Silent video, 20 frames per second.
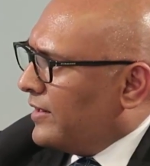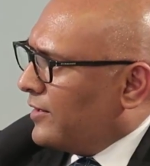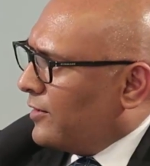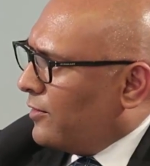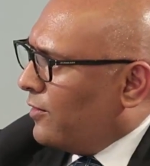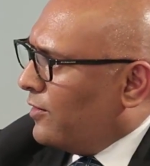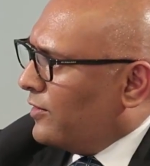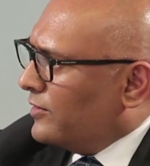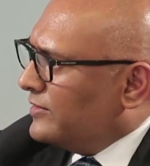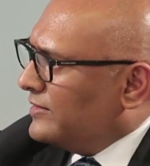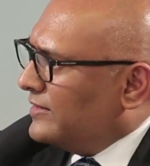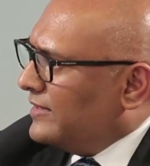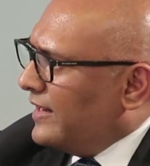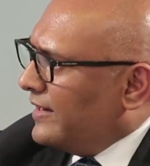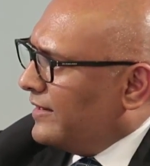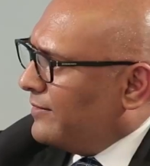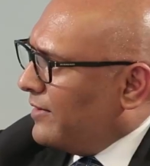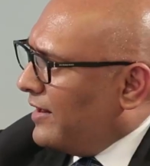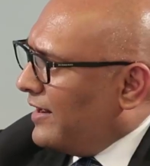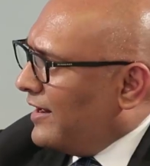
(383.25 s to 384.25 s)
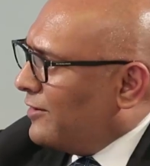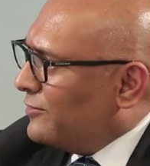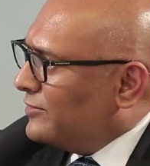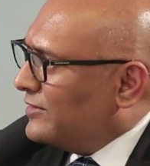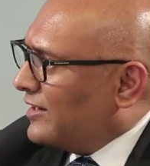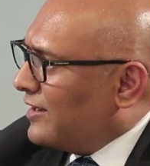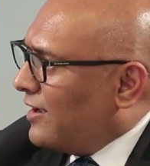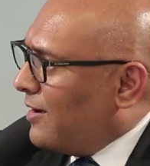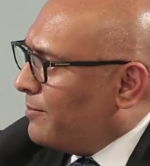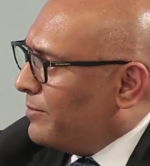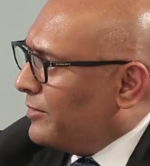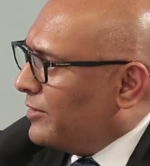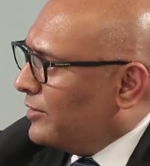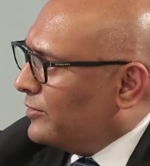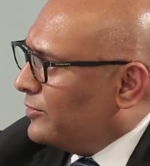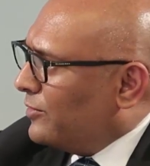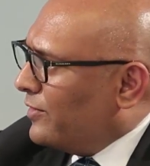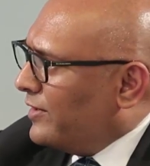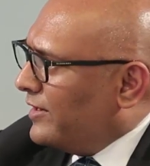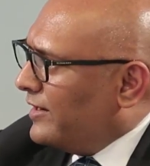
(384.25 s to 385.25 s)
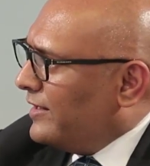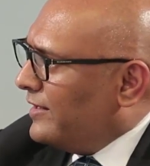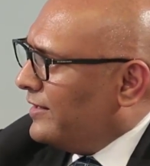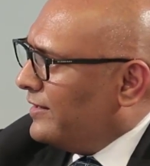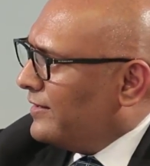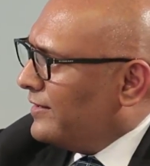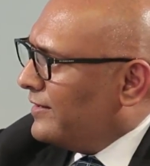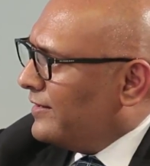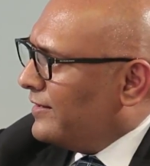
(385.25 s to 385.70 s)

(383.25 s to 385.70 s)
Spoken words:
clause that allows the competent authority